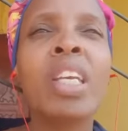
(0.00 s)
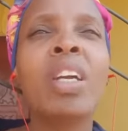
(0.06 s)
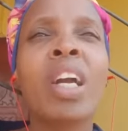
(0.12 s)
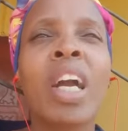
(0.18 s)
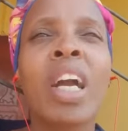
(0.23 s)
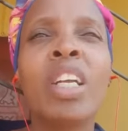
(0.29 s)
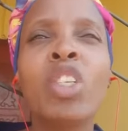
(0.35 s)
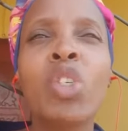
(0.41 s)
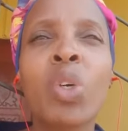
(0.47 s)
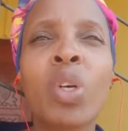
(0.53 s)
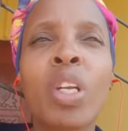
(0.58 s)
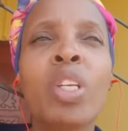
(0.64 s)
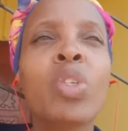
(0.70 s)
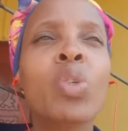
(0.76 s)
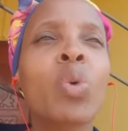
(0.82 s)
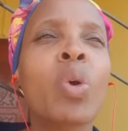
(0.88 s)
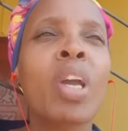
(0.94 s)
a car
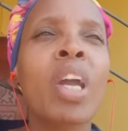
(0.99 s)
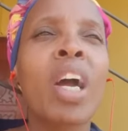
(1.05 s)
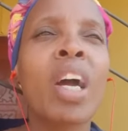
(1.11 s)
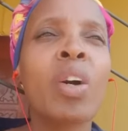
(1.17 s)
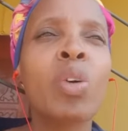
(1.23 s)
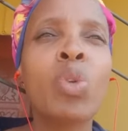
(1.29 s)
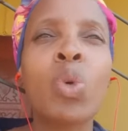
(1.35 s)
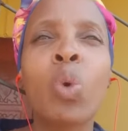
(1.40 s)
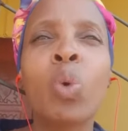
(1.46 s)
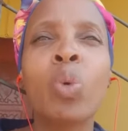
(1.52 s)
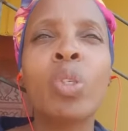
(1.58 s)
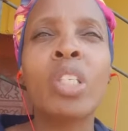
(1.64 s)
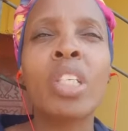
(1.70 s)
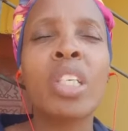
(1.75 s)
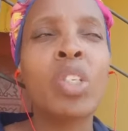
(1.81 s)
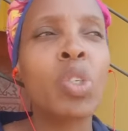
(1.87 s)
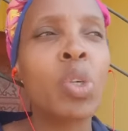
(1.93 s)
insurance or a house
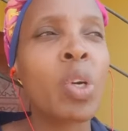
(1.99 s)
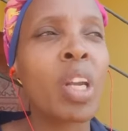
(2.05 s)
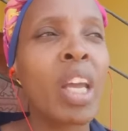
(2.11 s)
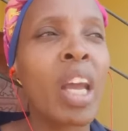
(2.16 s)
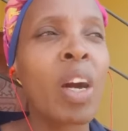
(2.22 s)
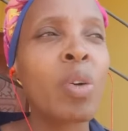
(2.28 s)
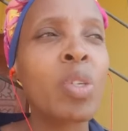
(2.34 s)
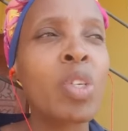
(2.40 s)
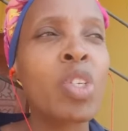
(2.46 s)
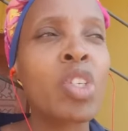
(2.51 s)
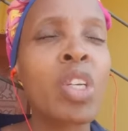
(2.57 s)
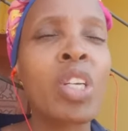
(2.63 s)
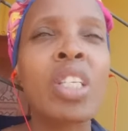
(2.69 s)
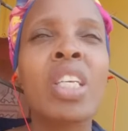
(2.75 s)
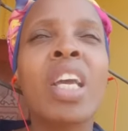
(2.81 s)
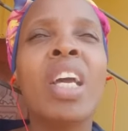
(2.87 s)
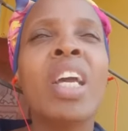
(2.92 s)

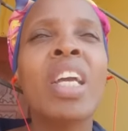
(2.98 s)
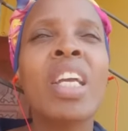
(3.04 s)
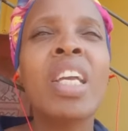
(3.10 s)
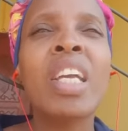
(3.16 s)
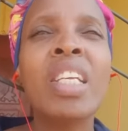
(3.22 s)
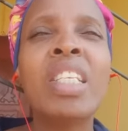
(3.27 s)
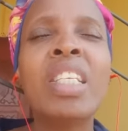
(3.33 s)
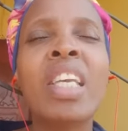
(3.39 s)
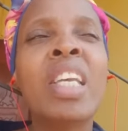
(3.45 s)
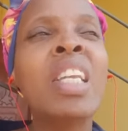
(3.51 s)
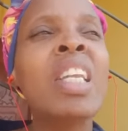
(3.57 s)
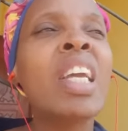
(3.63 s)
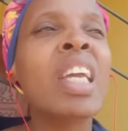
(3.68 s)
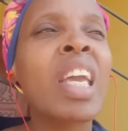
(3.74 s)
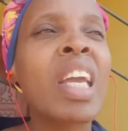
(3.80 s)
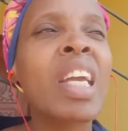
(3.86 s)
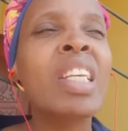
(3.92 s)
insurance is in
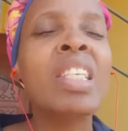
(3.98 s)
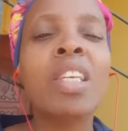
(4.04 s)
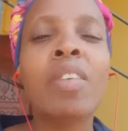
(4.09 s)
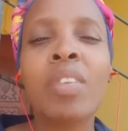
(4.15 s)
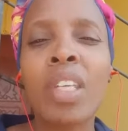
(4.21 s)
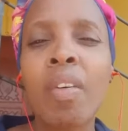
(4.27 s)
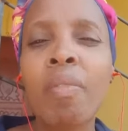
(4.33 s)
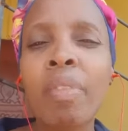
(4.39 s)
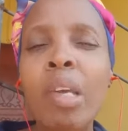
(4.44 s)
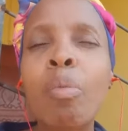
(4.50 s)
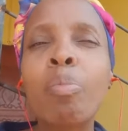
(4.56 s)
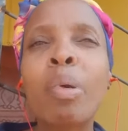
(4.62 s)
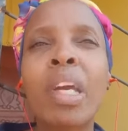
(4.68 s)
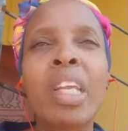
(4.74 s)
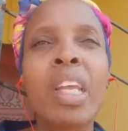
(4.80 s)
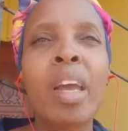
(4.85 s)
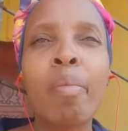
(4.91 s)
a case if something
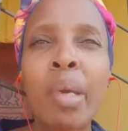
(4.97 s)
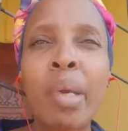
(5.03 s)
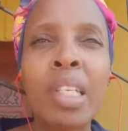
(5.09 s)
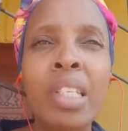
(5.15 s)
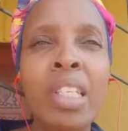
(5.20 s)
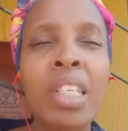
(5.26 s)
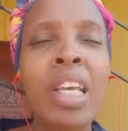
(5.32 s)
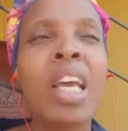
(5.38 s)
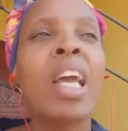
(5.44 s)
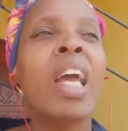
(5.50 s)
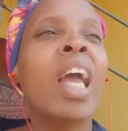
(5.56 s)
bad happens.